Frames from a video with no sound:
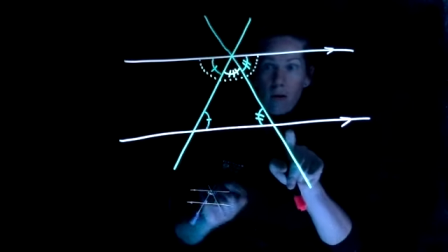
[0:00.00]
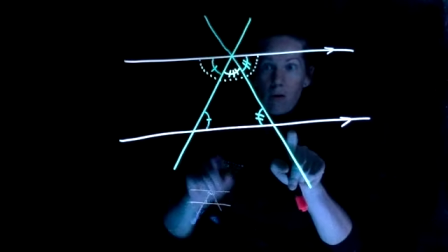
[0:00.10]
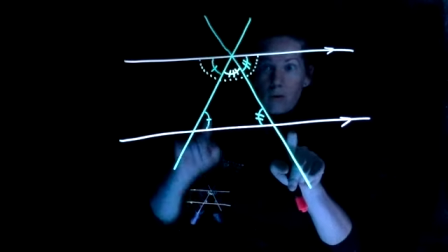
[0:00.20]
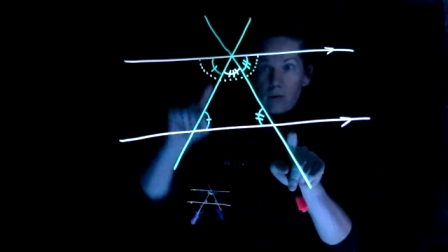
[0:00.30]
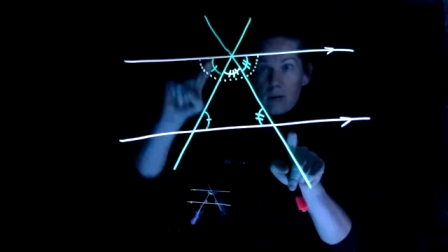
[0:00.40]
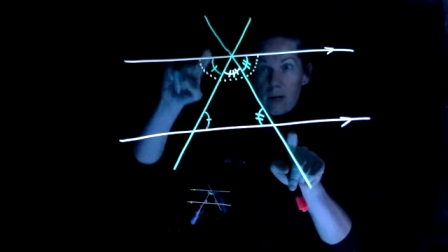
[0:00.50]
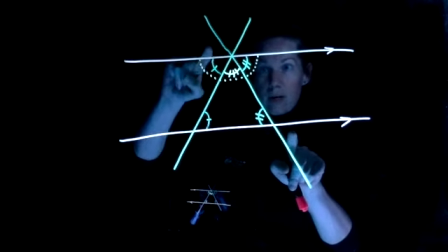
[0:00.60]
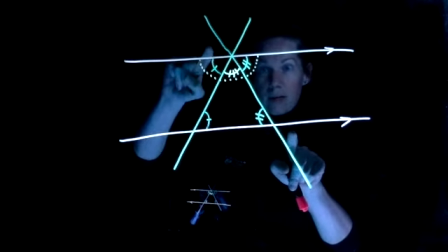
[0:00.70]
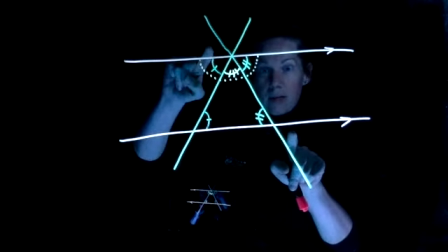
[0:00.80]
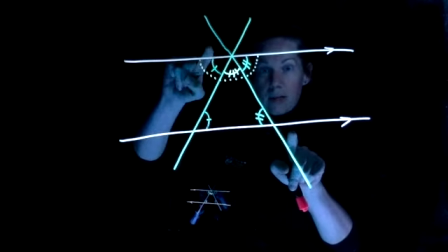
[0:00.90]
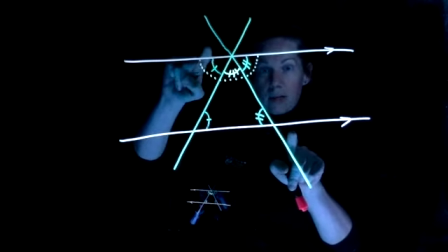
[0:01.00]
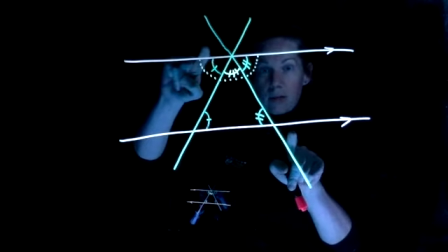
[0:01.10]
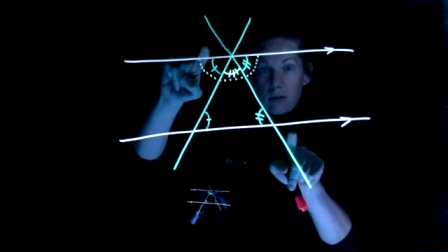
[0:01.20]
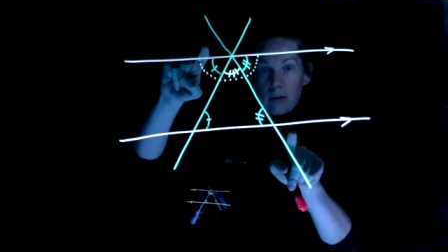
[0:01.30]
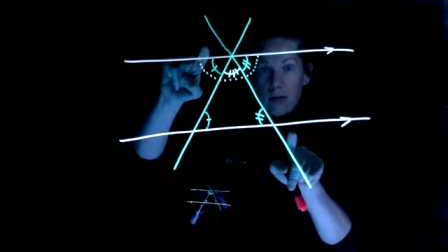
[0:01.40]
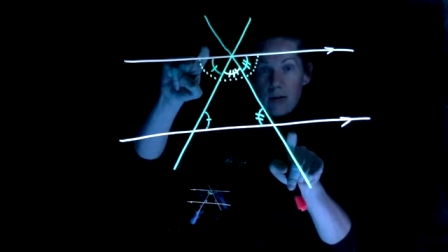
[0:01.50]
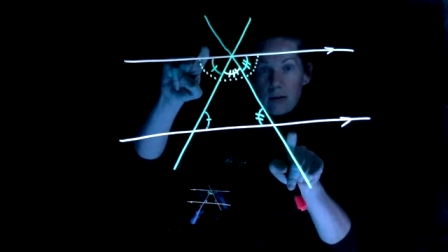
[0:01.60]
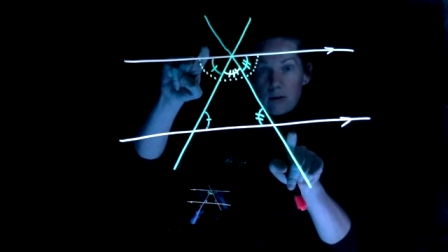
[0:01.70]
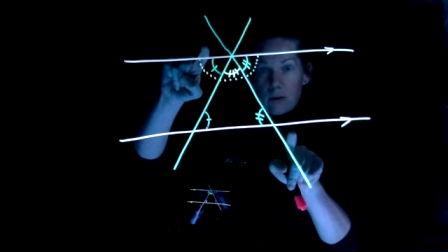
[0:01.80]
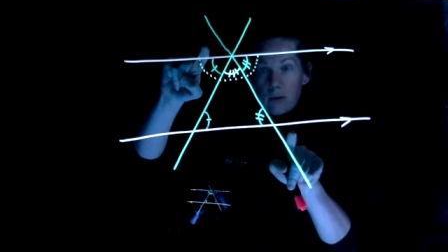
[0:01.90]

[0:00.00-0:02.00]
Alternate exterior angles are